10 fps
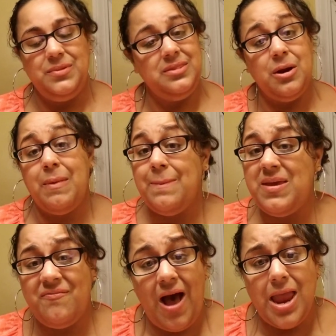there might
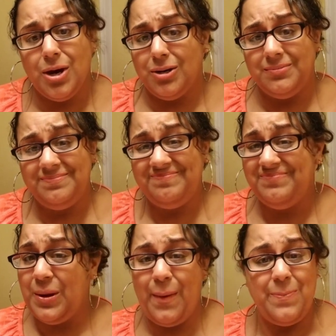be a fire,
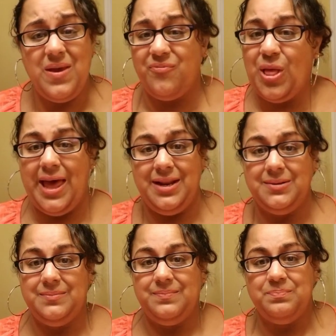there might be a flood,
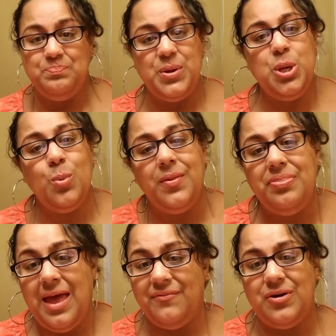but you will
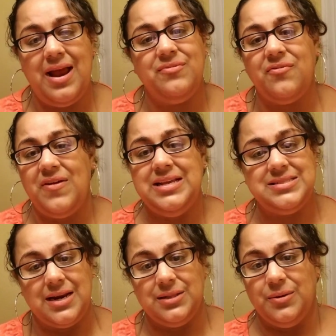never ever
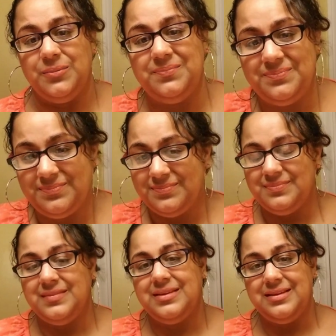face that alone.
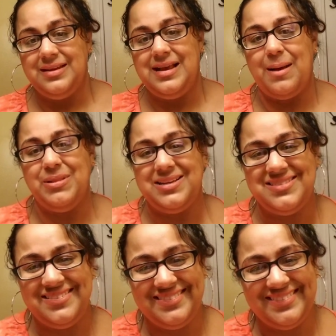God bless.